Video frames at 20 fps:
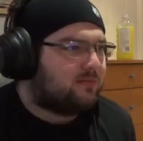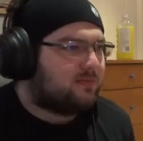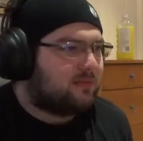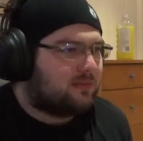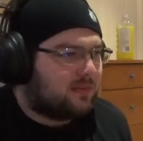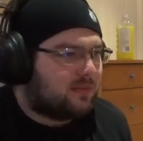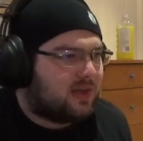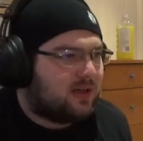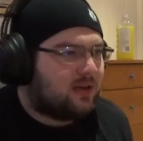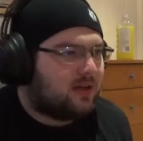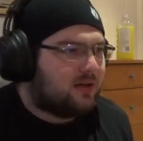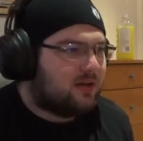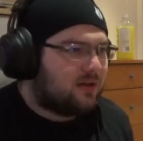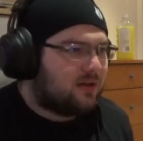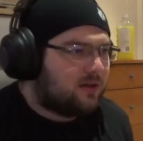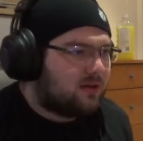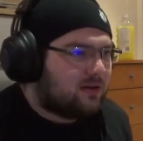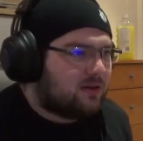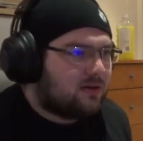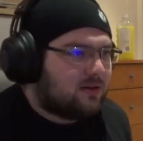
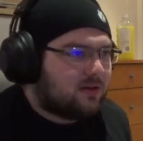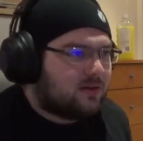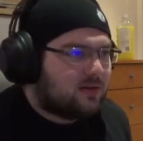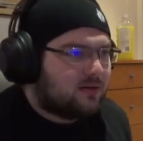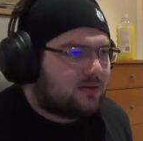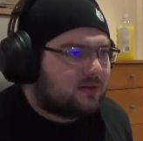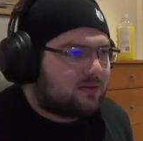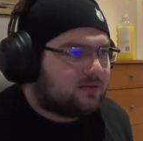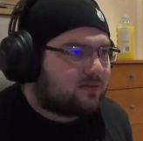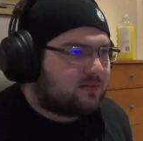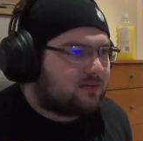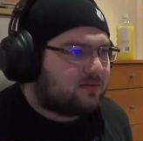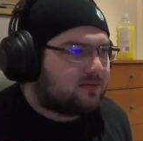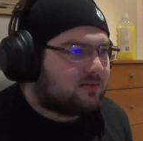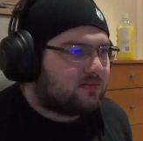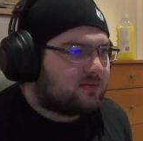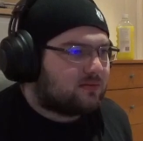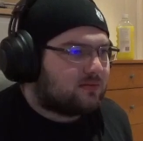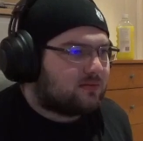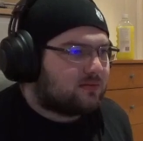
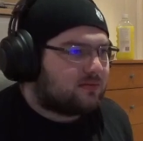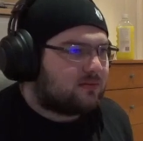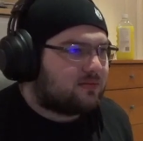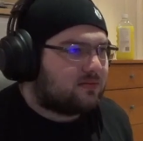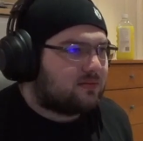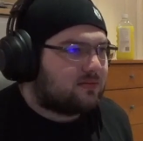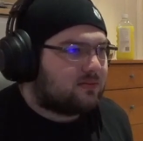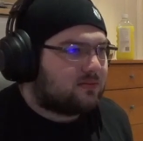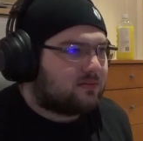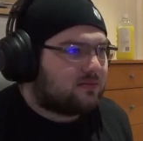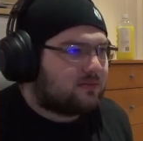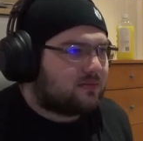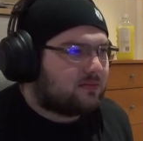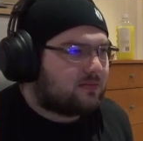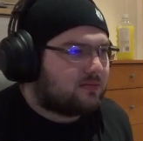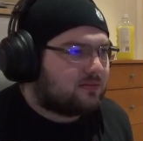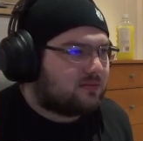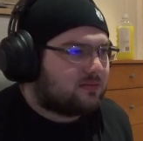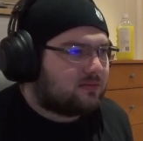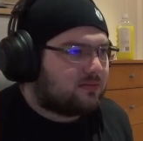
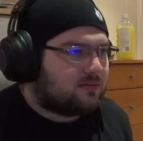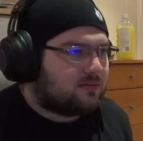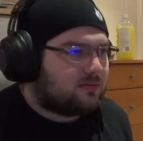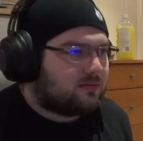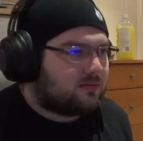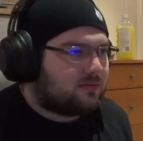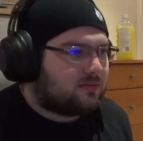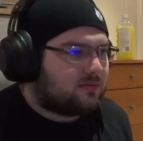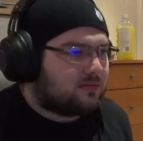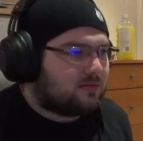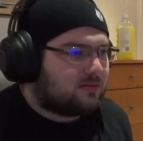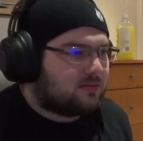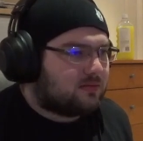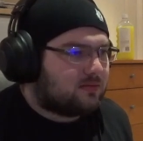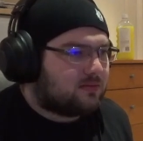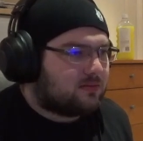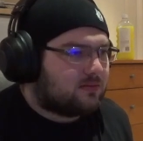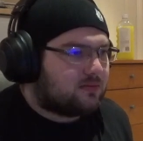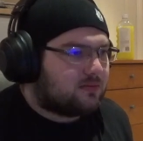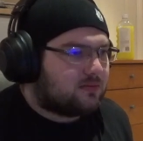
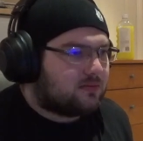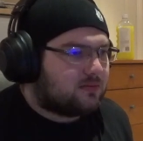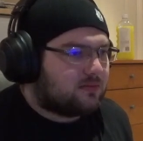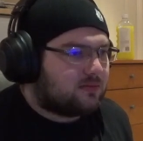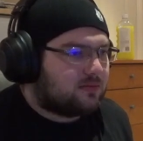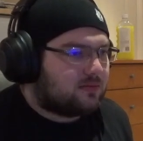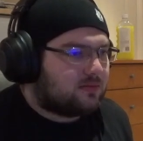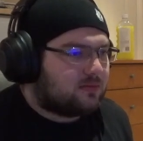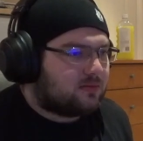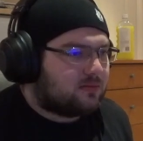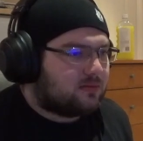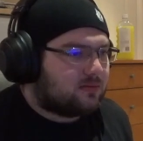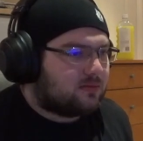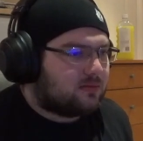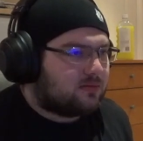No one is speaking in this clip.